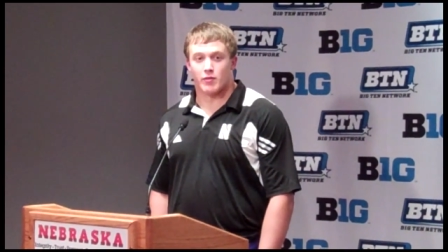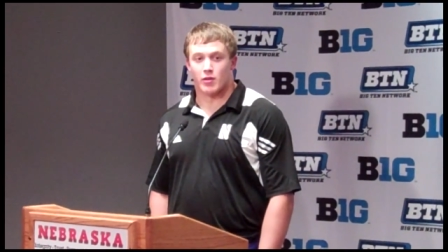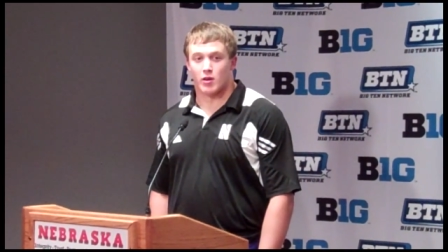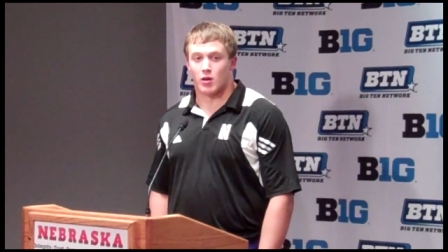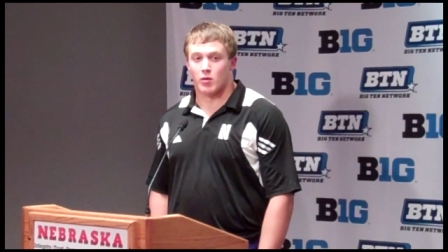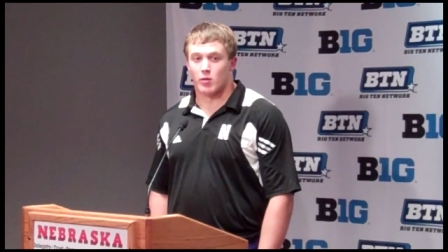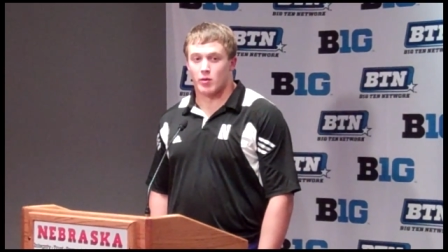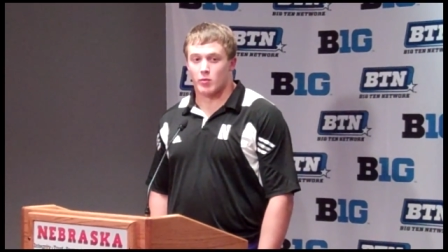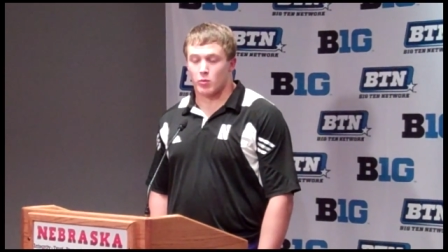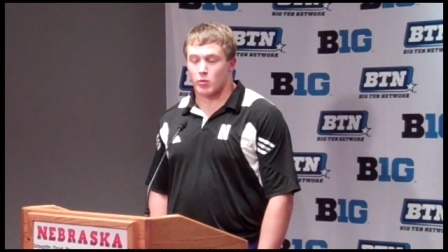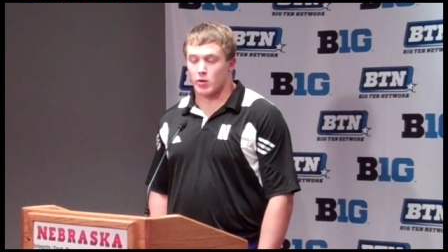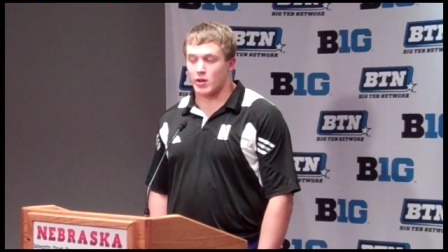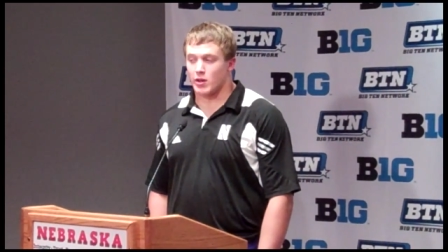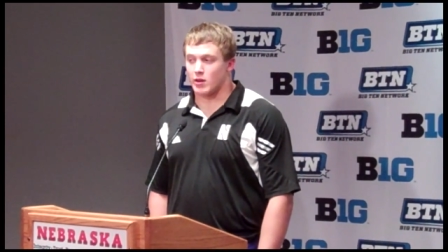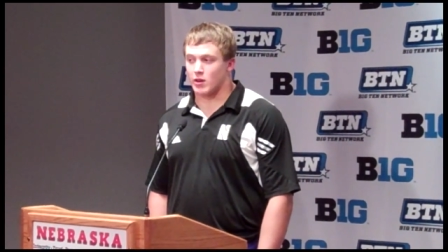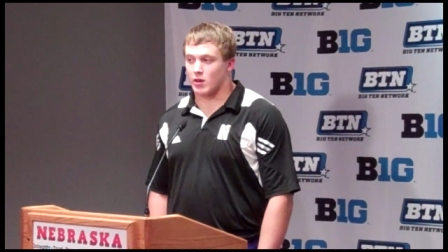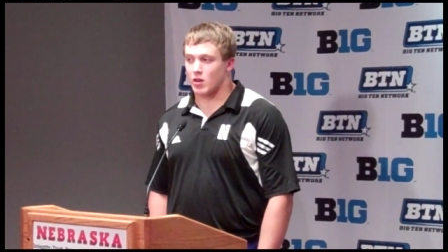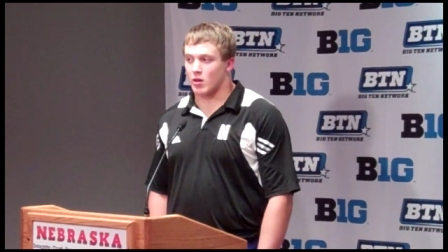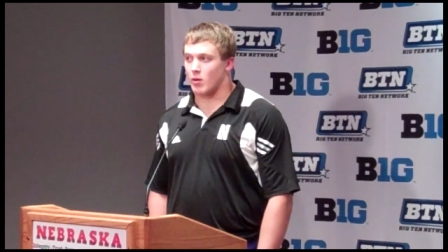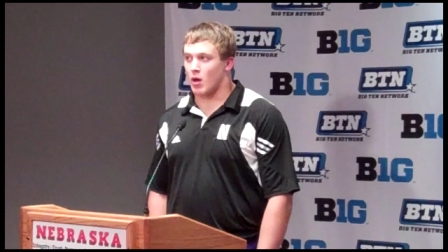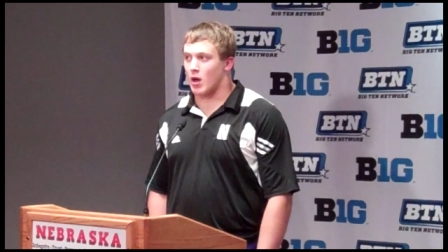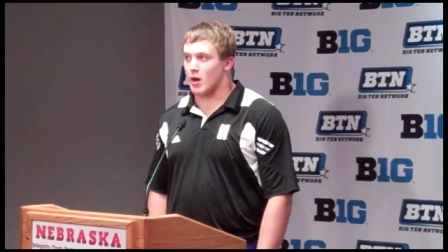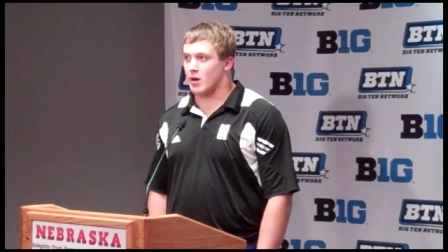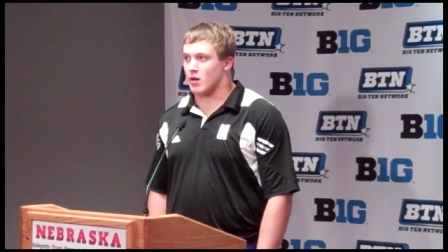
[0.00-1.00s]
You know, we need to
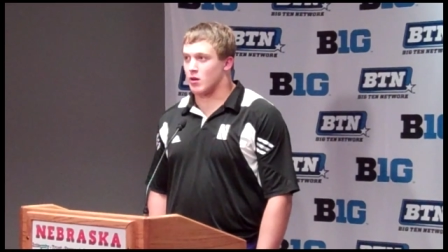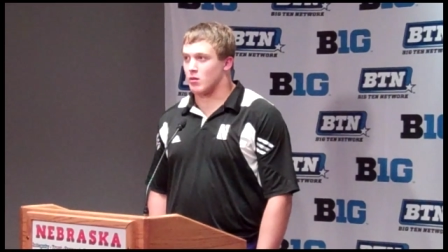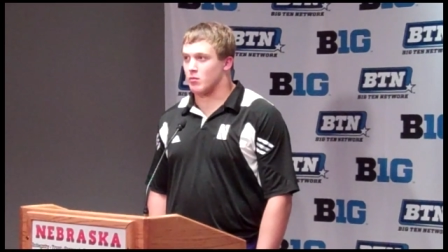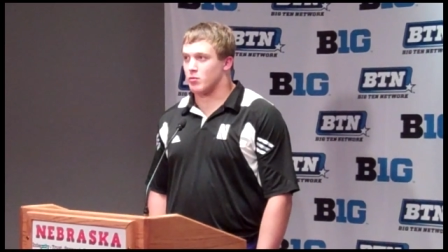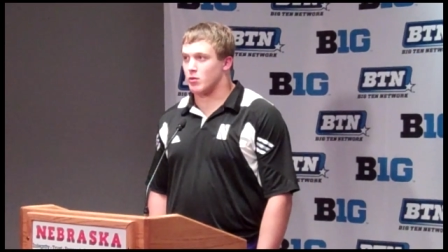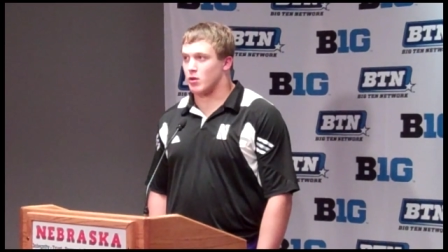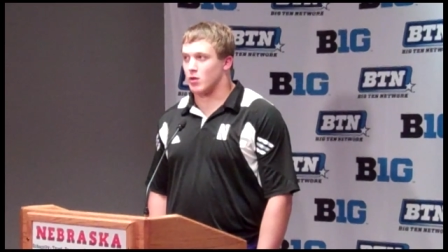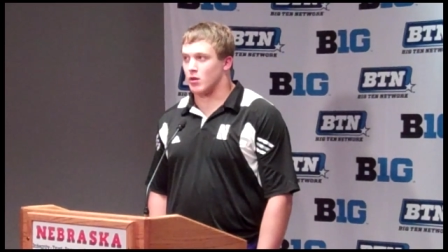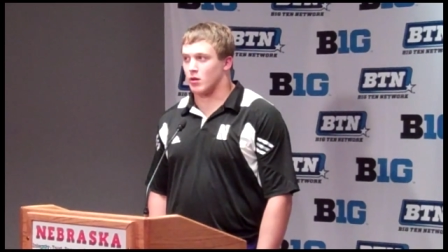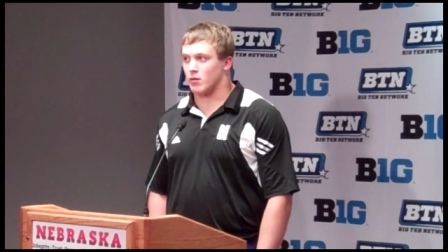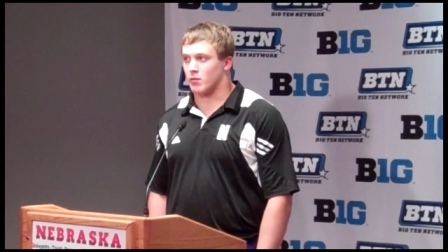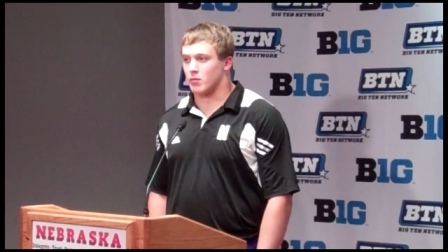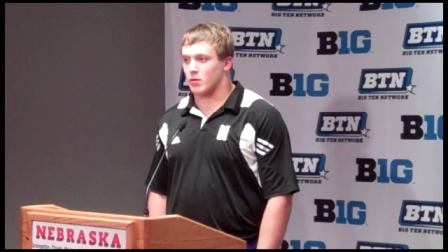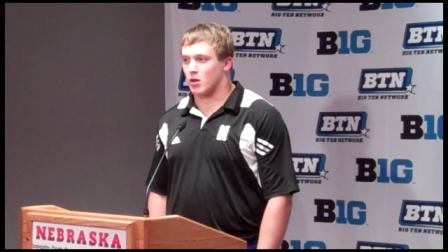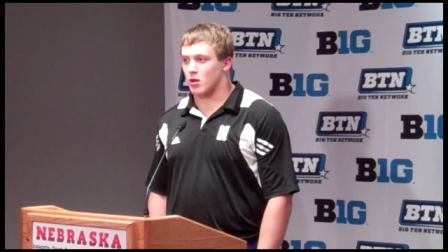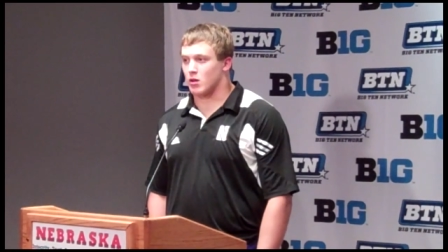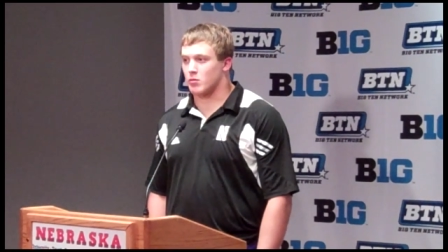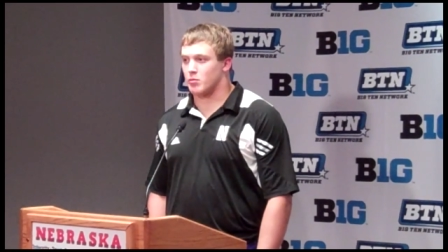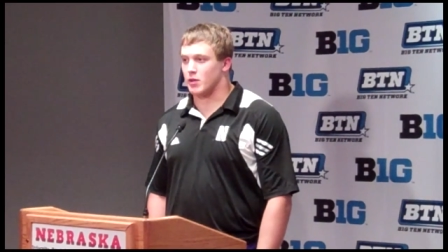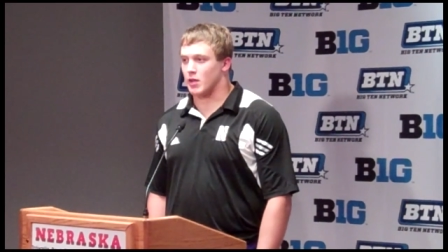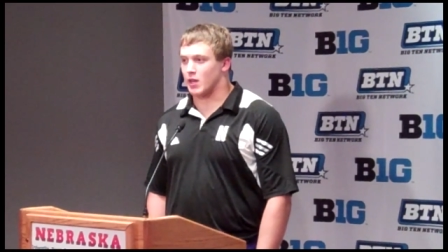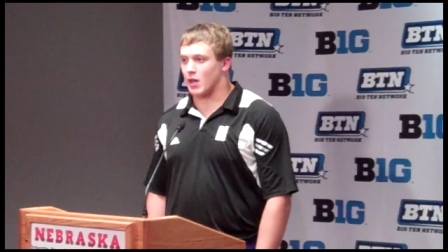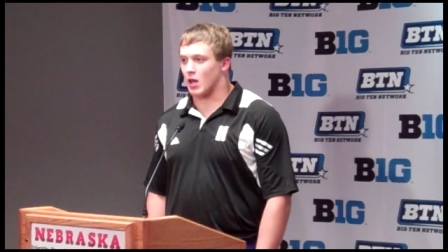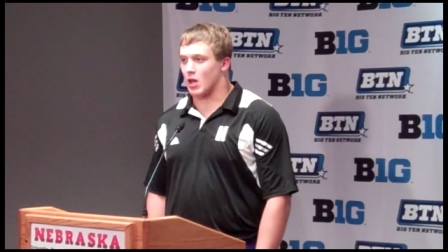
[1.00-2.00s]
come out here and play a
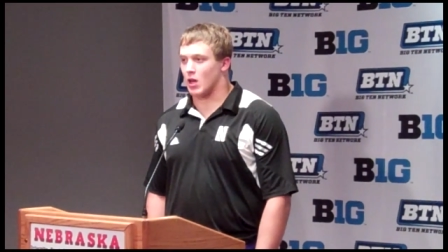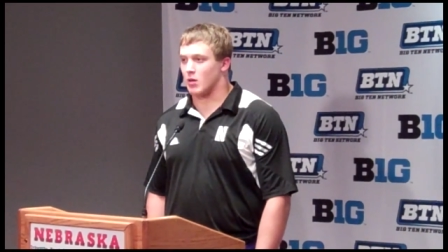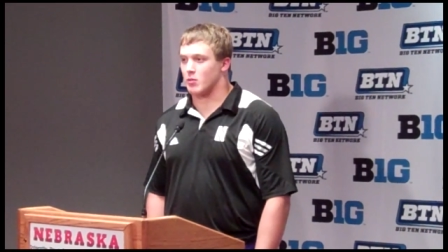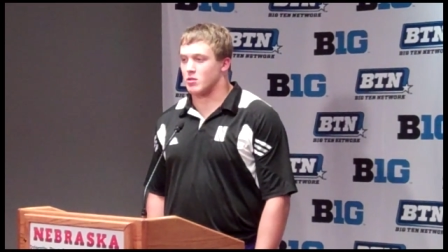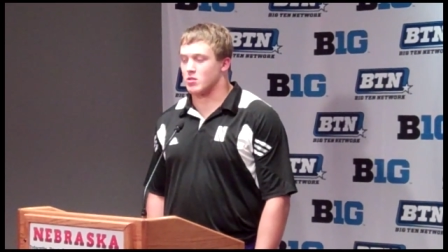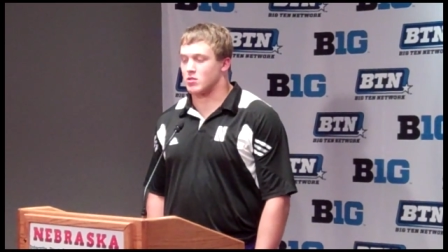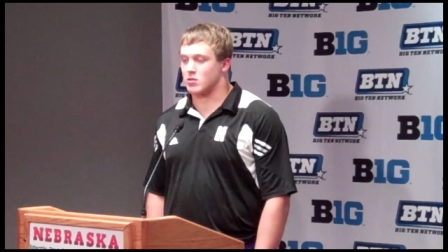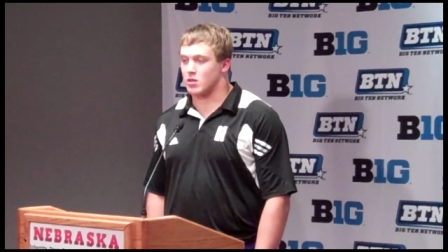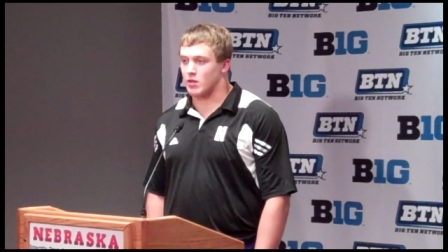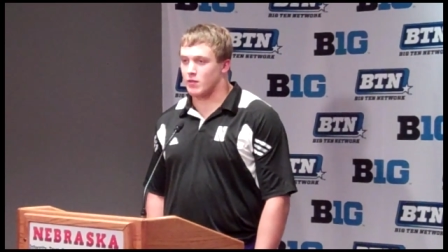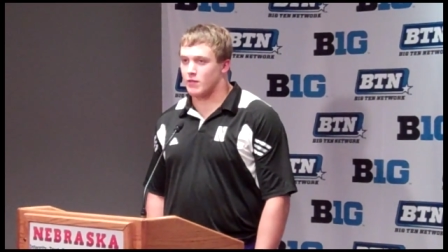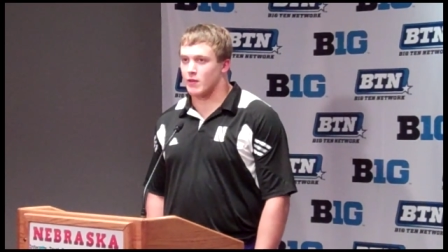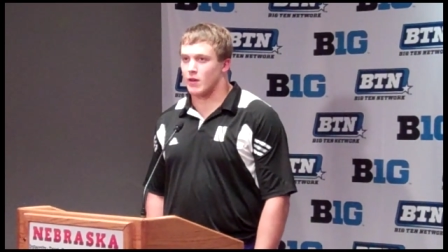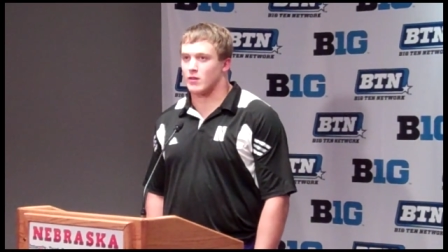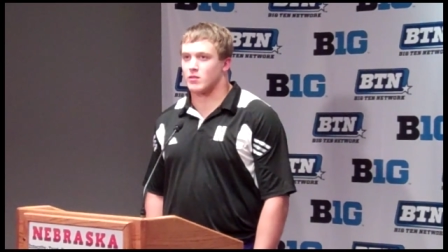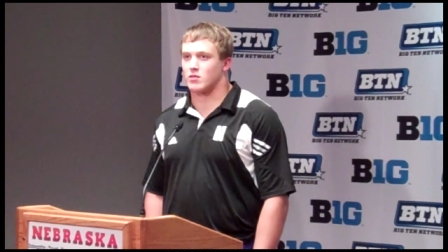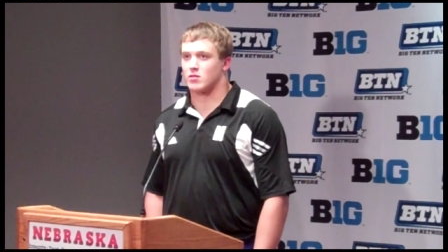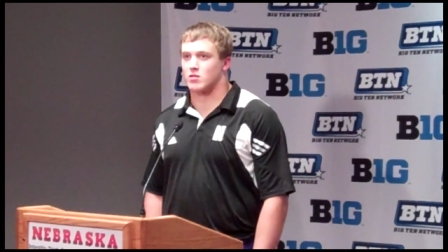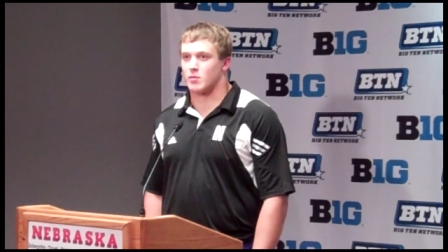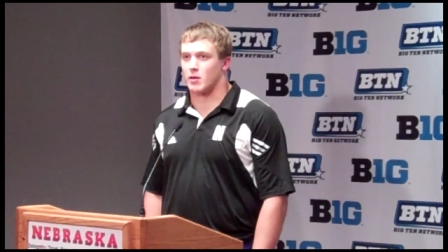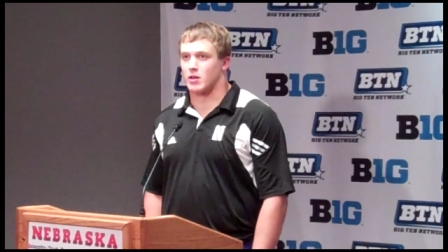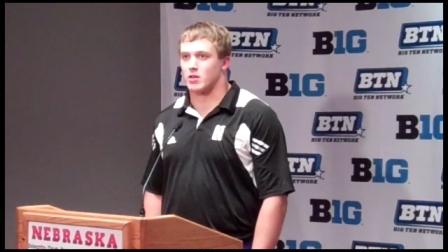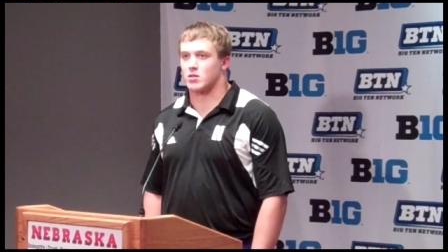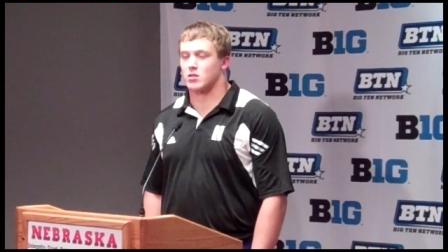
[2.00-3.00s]
complete game as defense
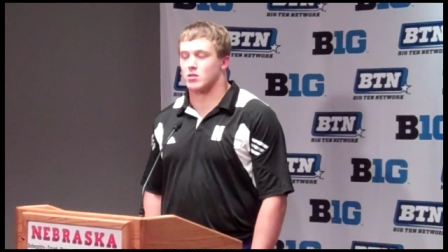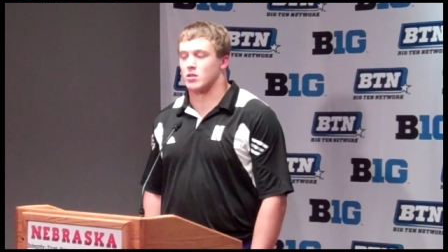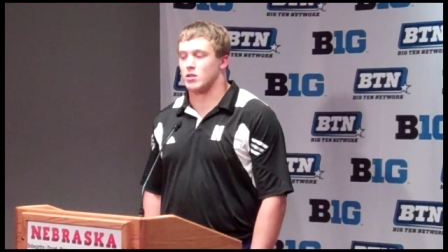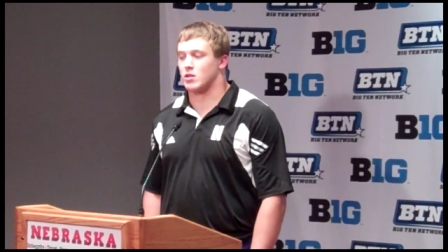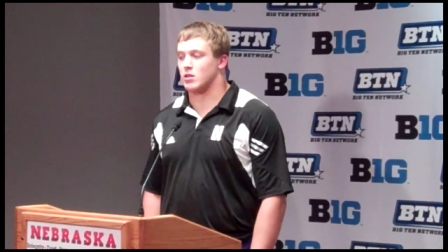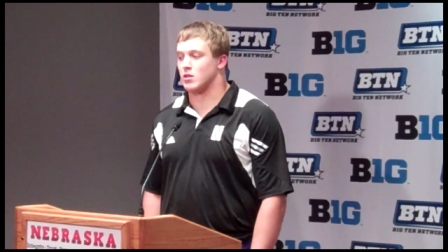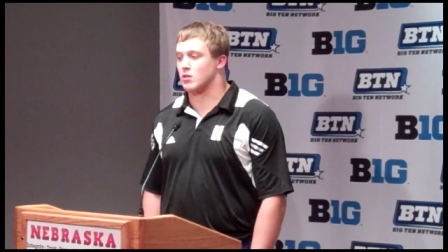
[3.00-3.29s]
especially,